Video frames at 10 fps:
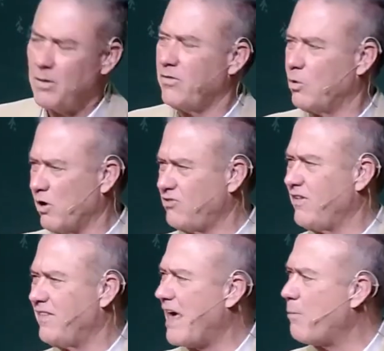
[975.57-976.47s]
The question
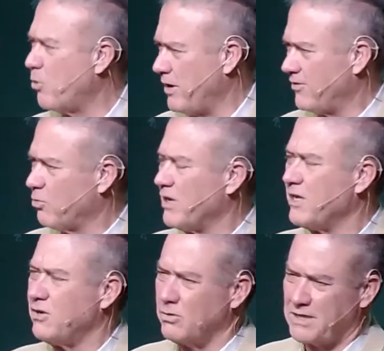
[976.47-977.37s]
at that point is what do you
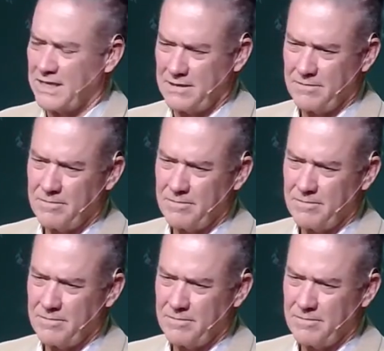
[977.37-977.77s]
do with it?